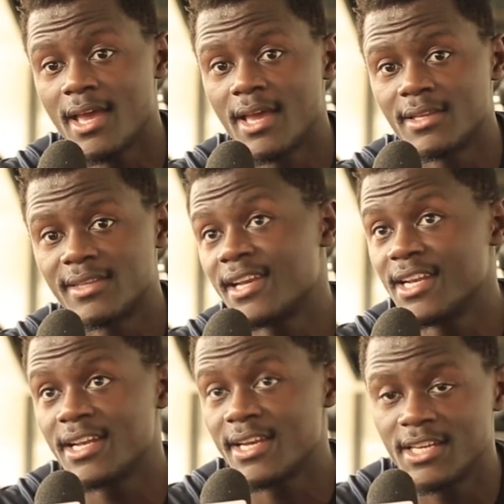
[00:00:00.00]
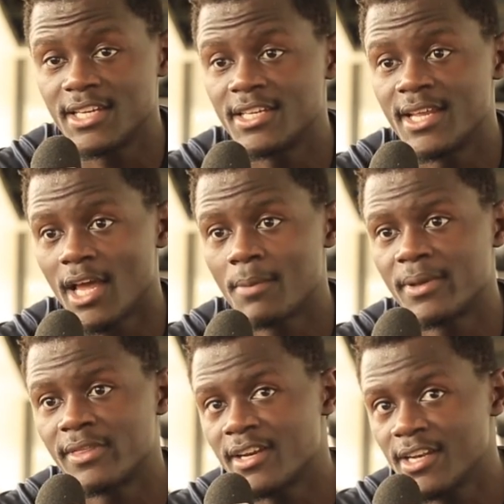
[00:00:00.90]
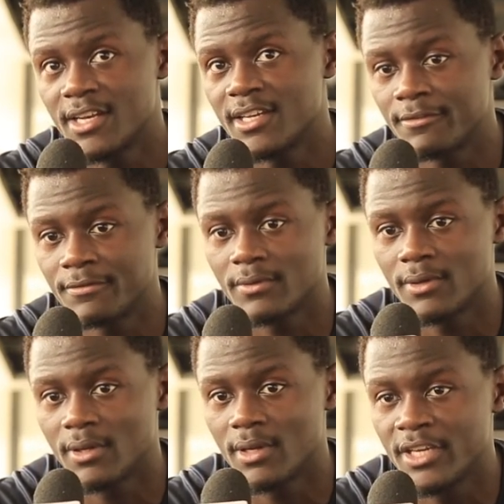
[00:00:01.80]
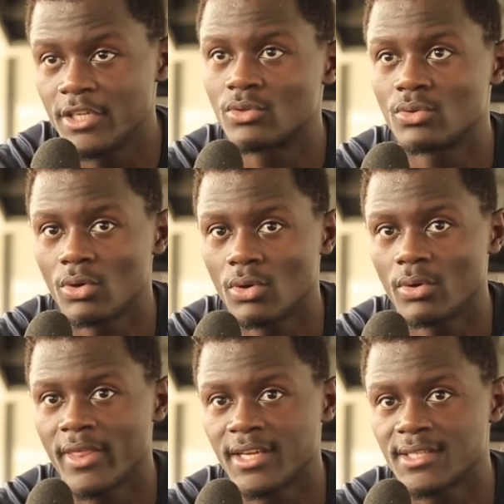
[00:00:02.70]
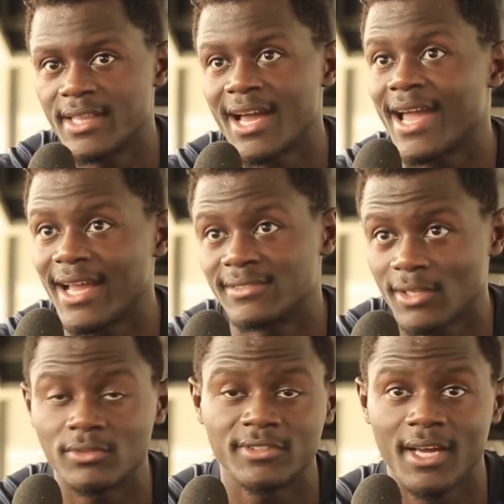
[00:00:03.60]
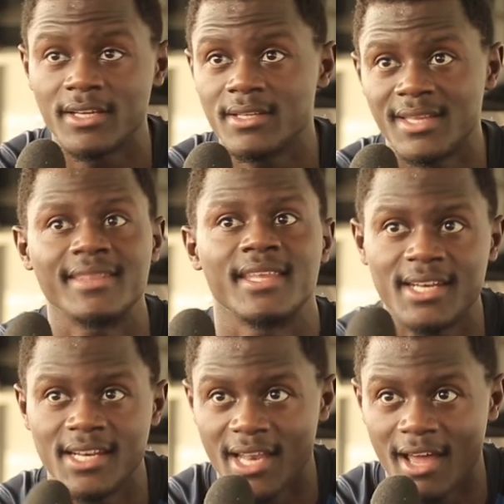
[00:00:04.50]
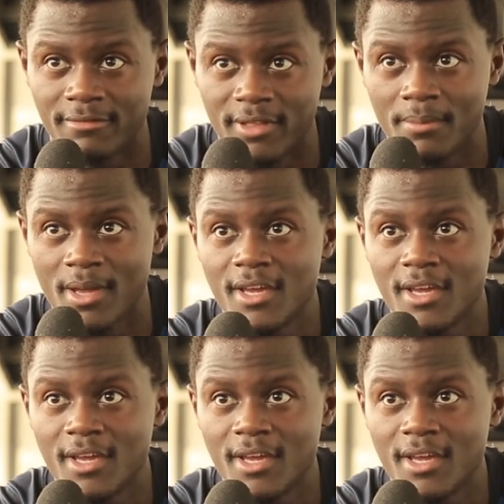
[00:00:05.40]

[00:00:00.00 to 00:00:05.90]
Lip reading: and they really, really need help, and they really need to know that there are guys outside that they really love them.